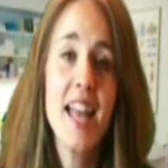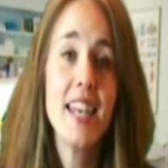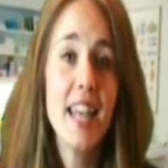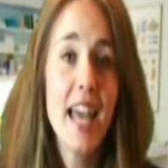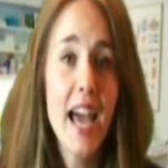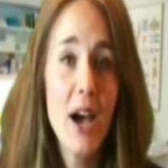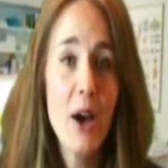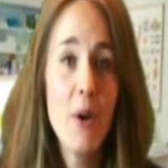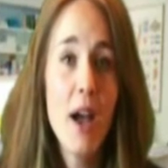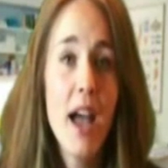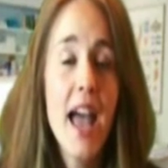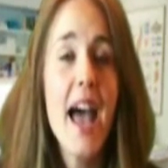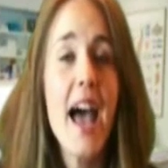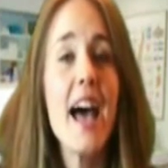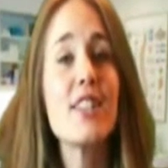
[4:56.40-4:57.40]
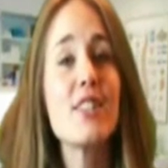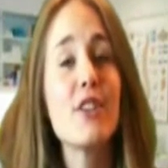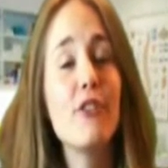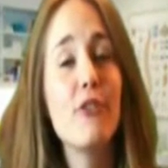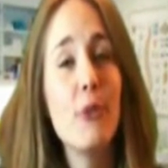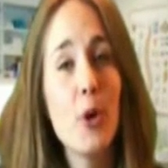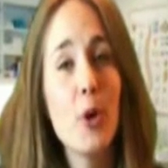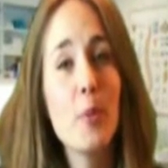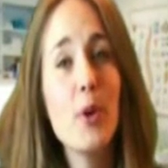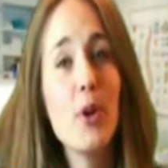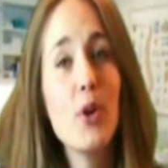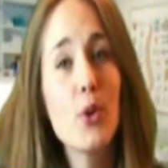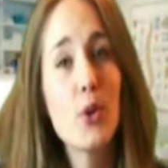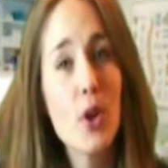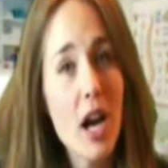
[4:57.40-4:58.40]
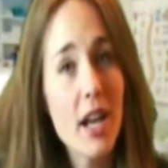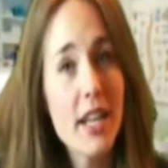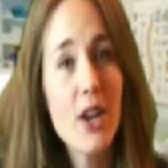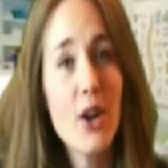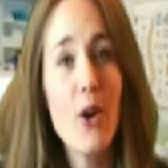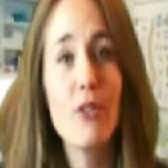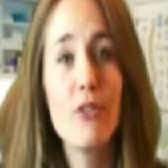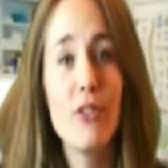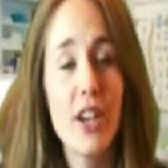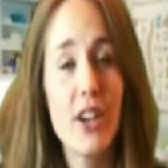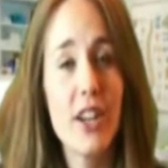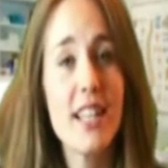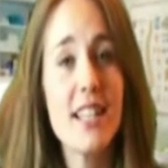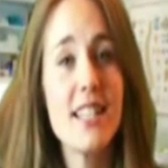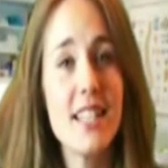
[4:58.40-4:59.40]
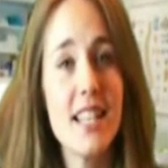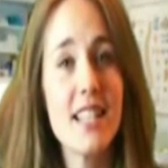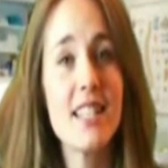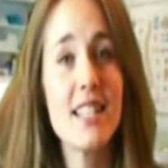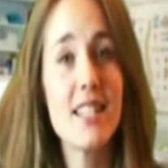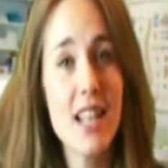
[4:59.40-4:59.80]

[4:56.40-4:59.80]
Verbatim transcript: Now, as a former chronic ovarian cyst